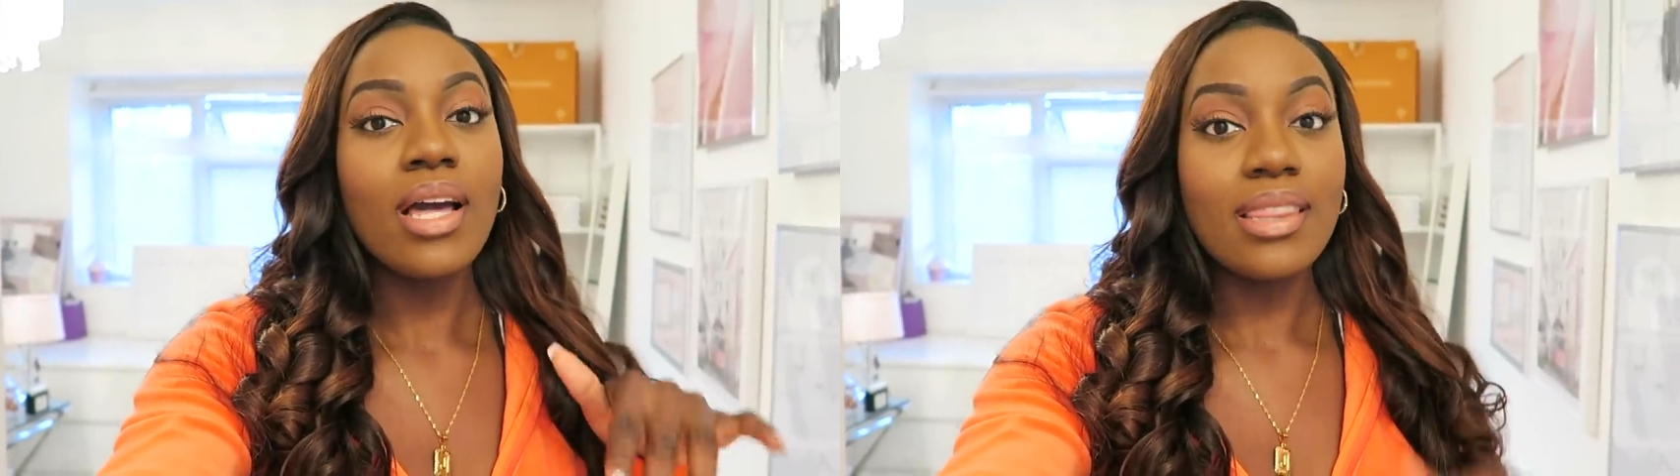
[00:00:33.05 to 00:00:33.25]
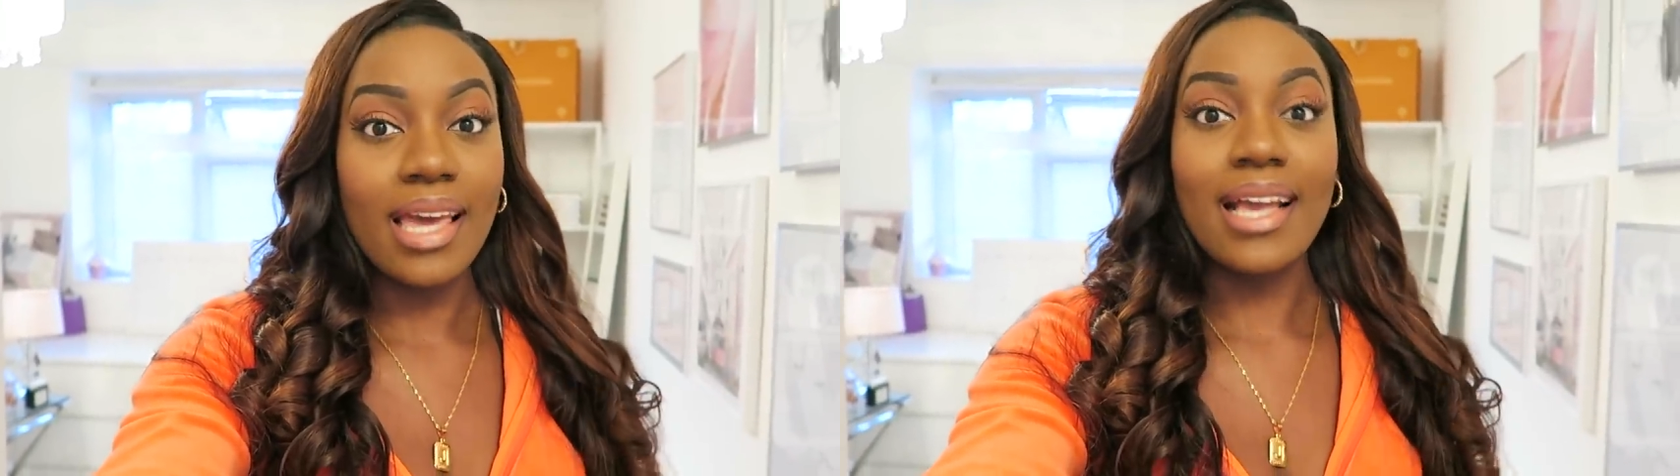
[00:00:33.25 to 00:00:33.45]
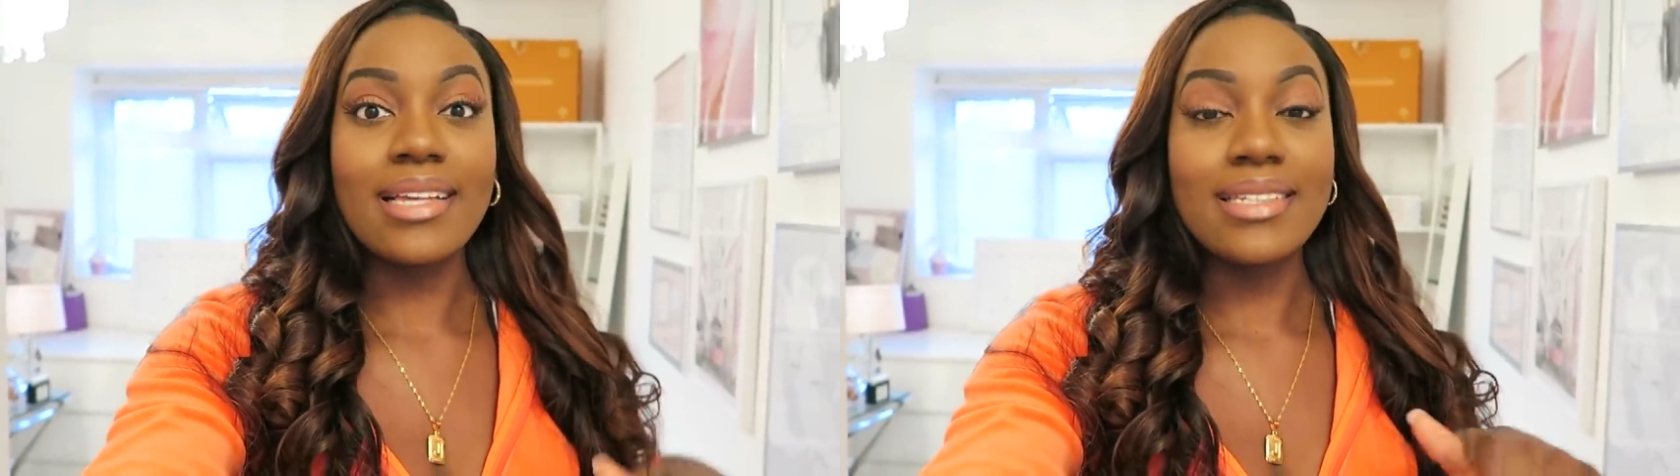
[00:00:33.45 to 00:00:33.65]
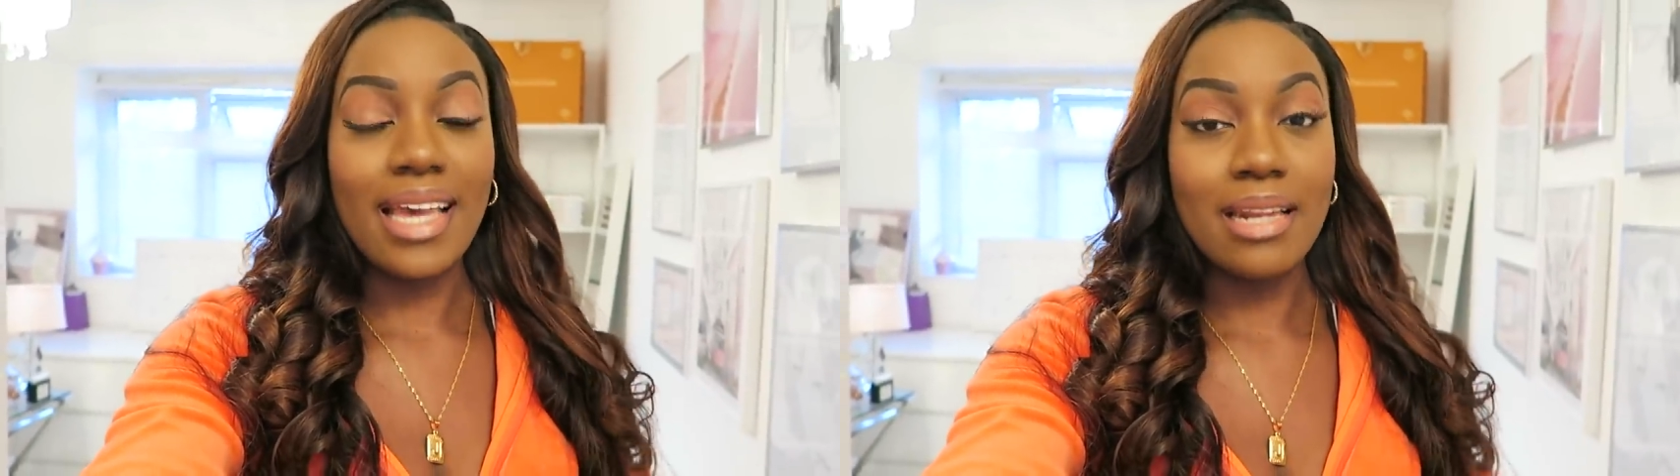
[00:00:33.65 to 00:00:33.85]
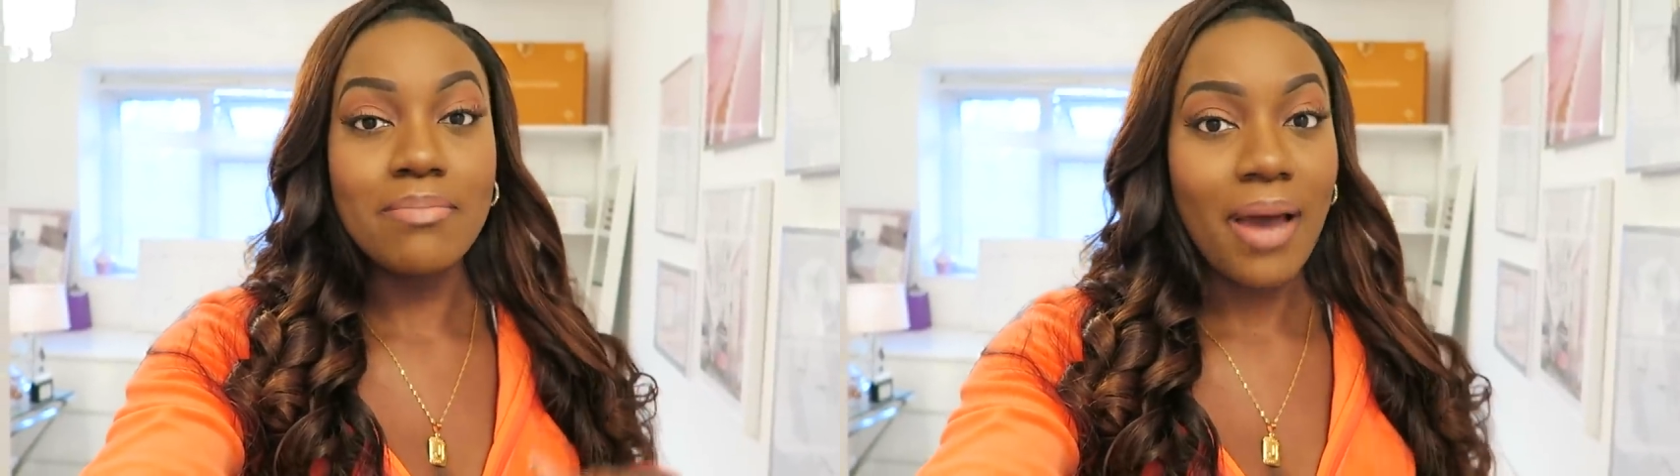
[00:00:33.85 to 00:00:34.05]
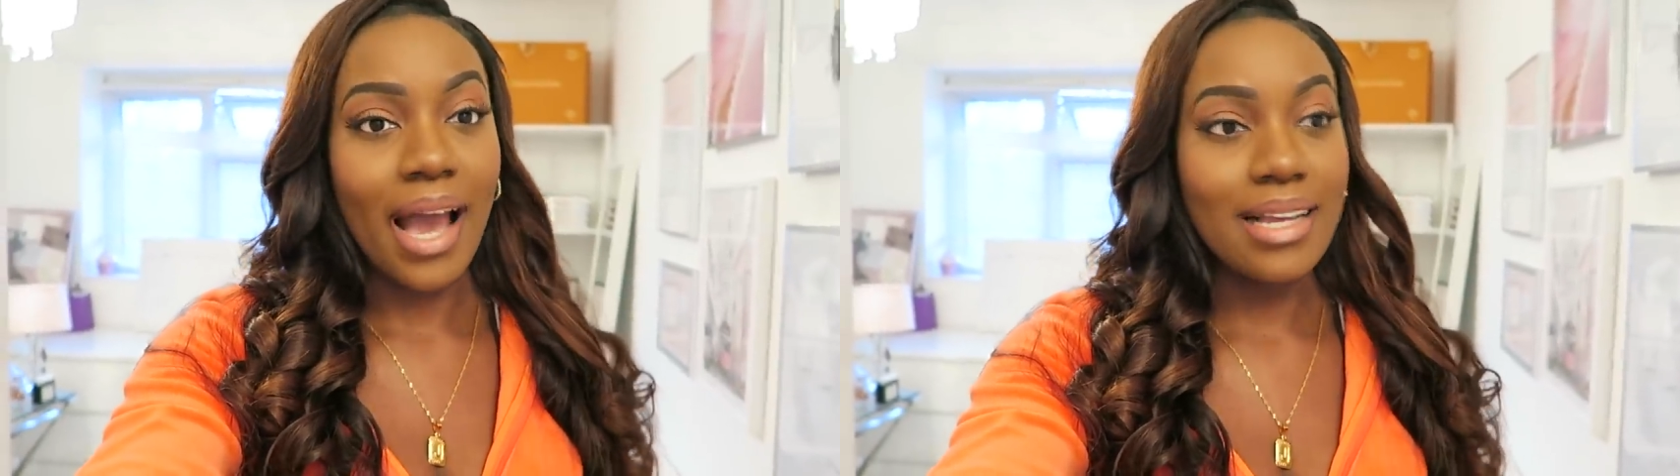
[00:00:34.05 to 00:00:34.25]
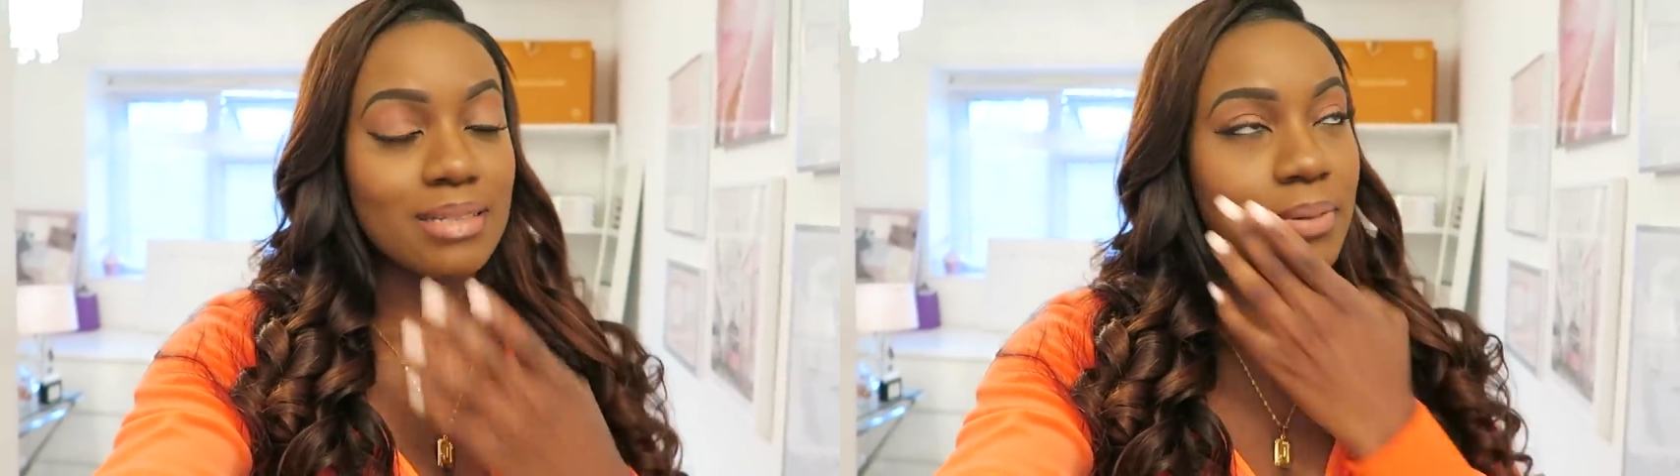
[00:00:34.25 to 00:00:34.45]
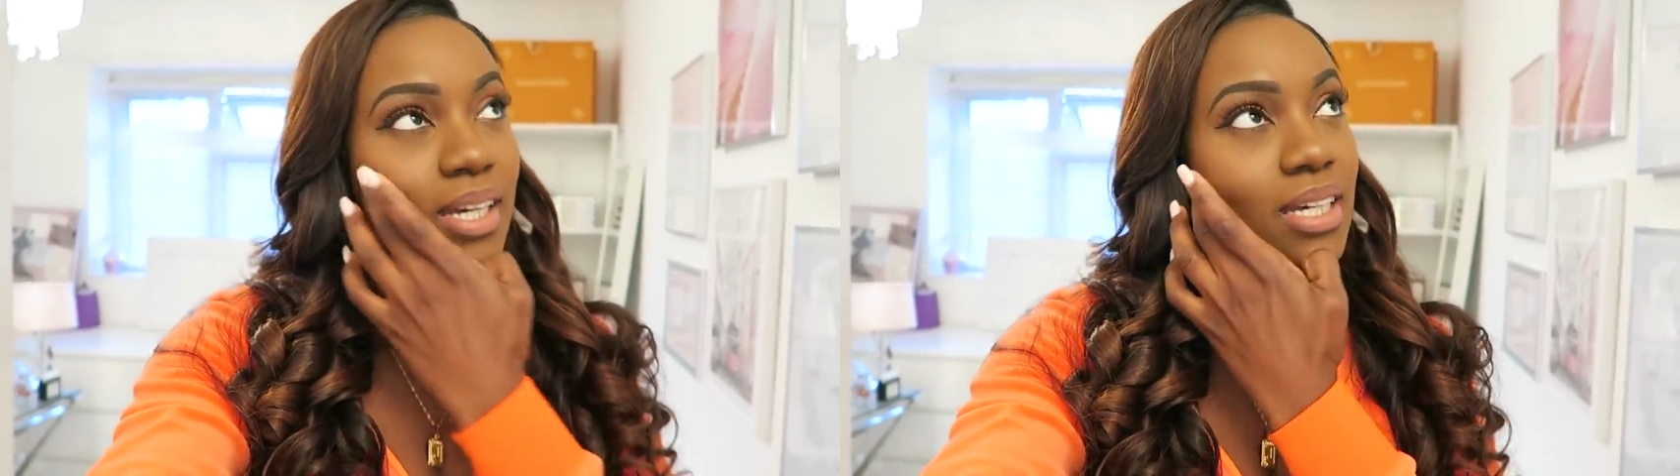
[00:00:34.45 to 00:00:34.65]
things in
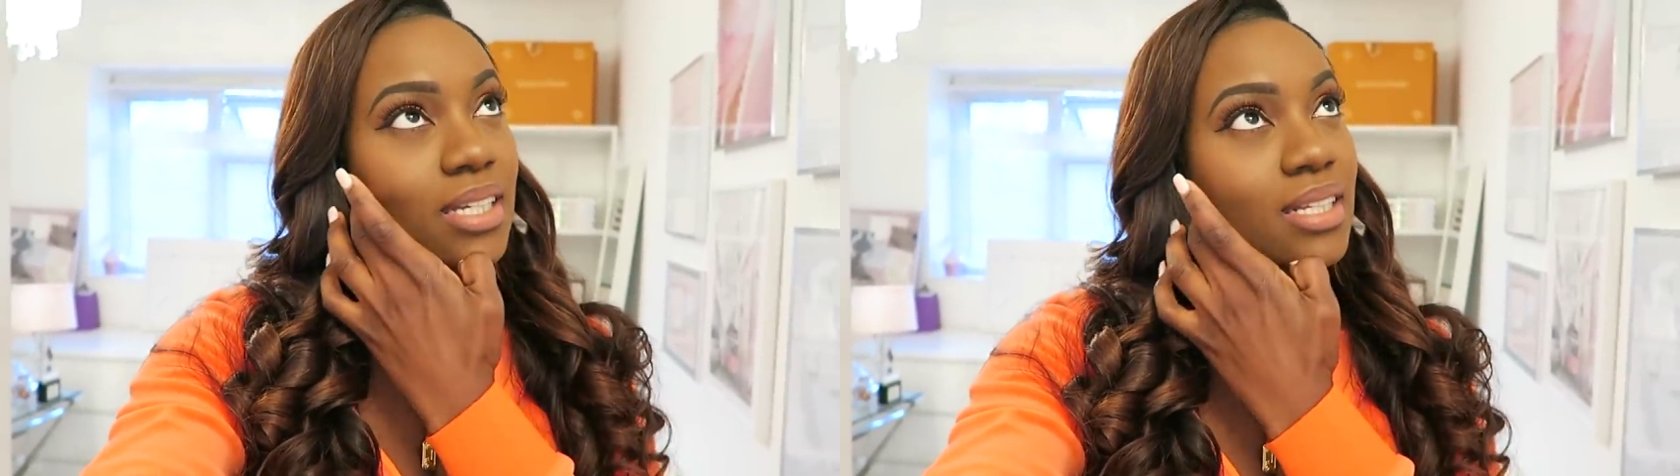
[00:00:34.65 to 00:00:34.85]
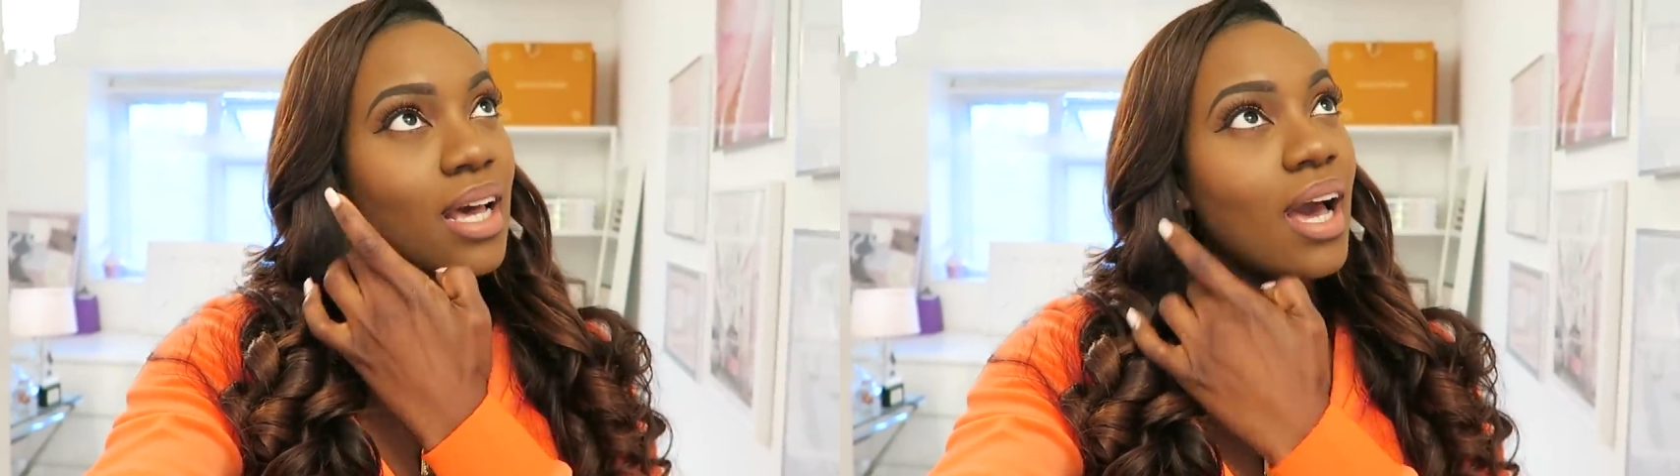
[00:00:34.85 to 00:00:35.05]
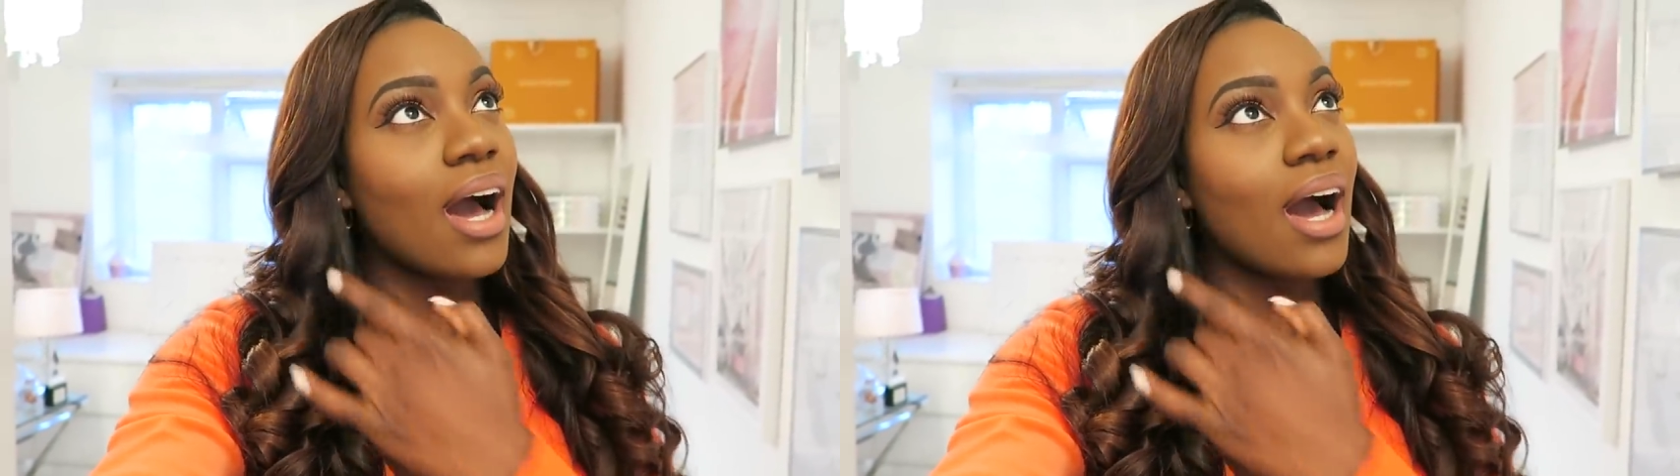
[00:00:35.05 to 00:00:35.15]
bags because